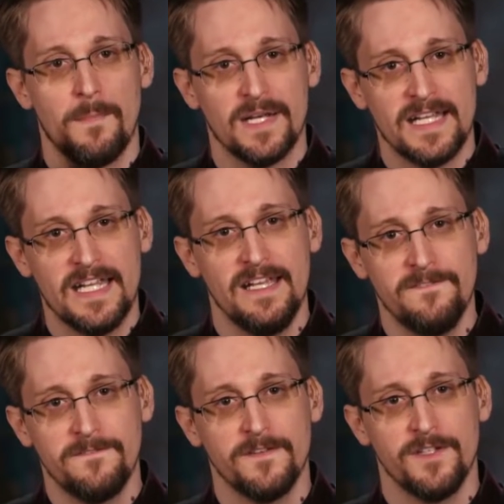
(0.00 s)
But
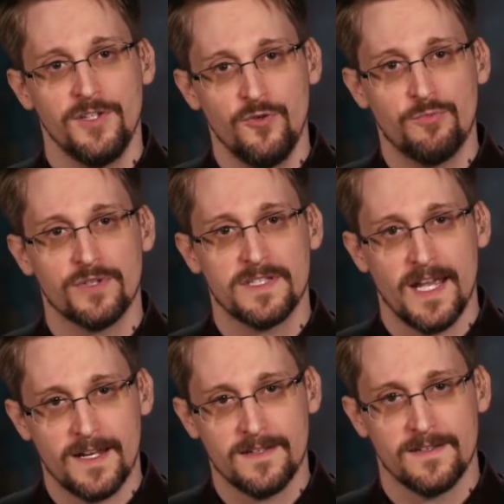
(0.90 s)
if you
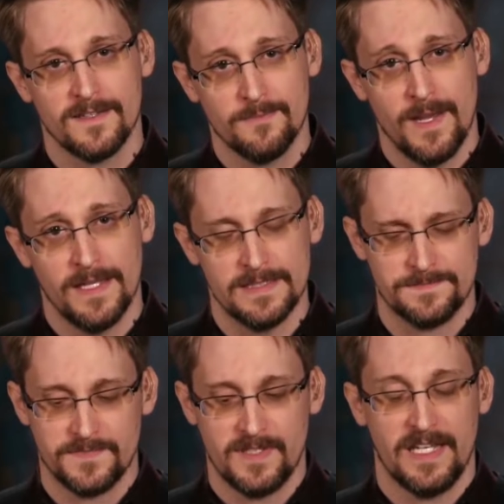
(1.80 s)
protect this
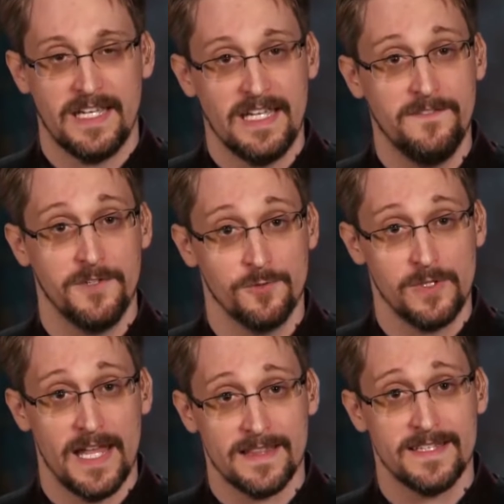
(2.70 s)
man, if you
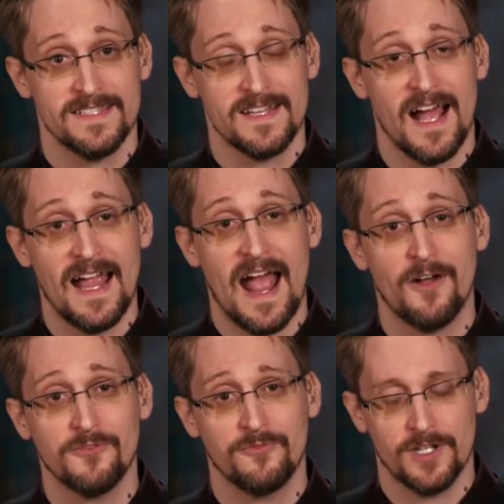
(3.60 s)
let this guy
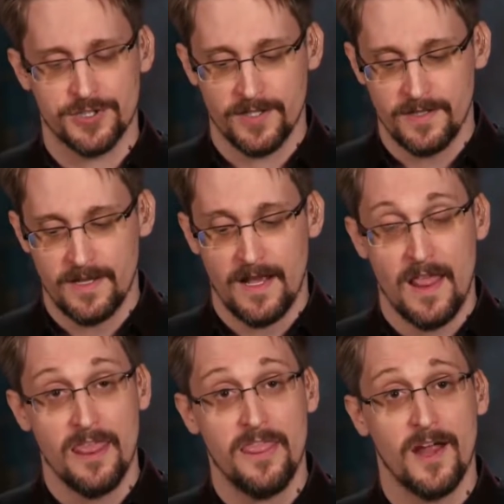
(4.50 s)
out of Russia,
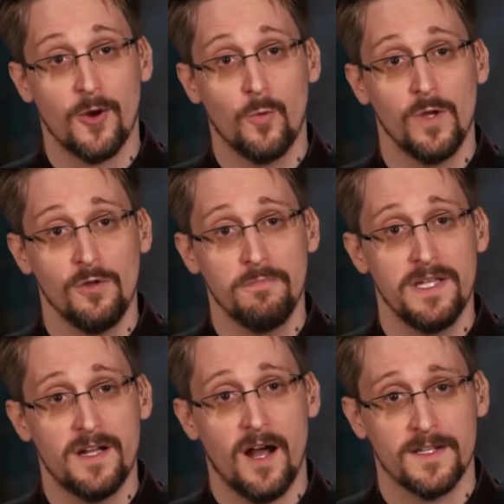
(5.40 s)
there will
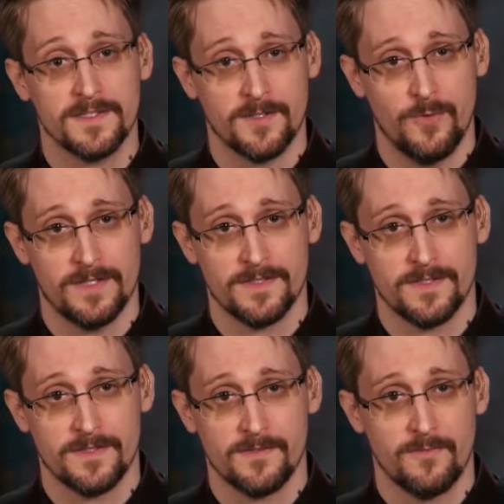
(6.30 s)
be
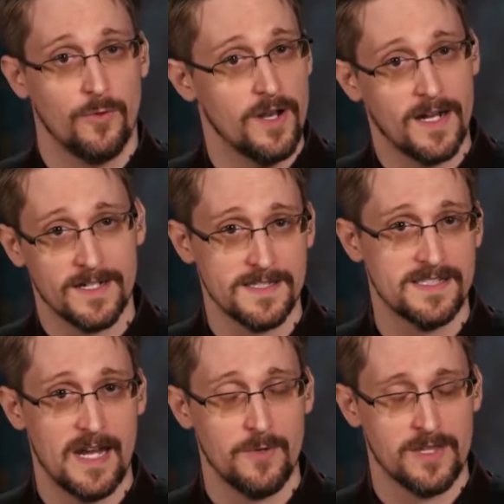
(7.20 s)
consequences. We're not going to
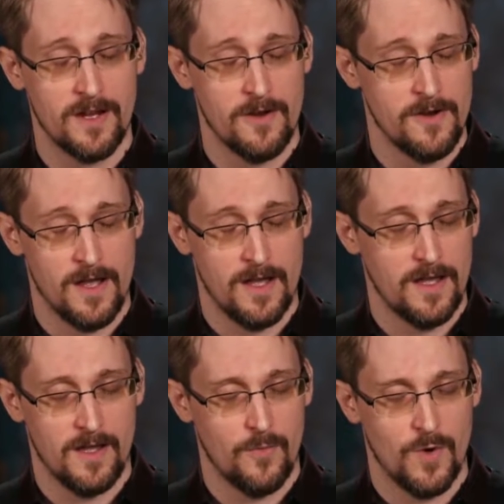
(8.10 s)
say what they're
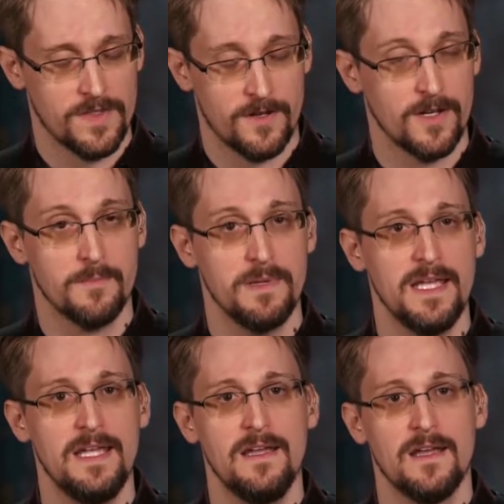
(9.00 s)
going to
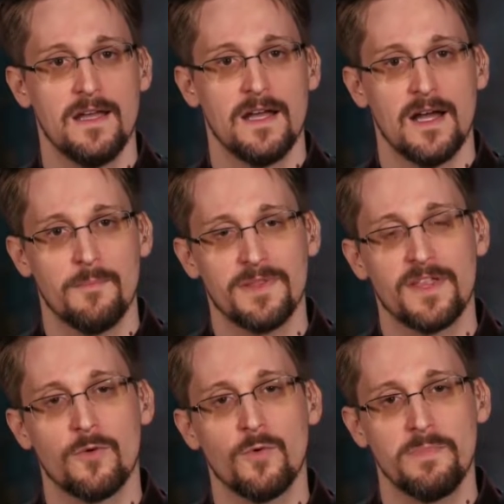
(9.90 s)
be, but
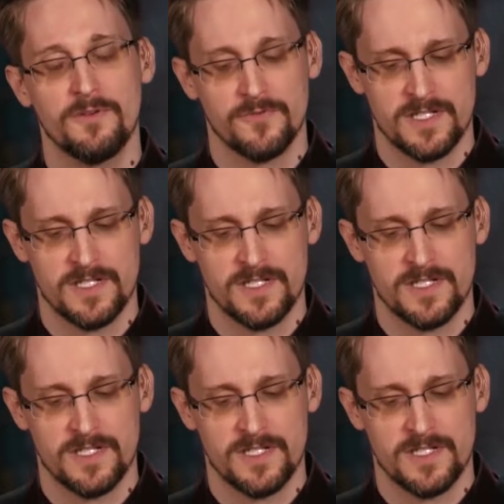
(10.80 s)
there will be a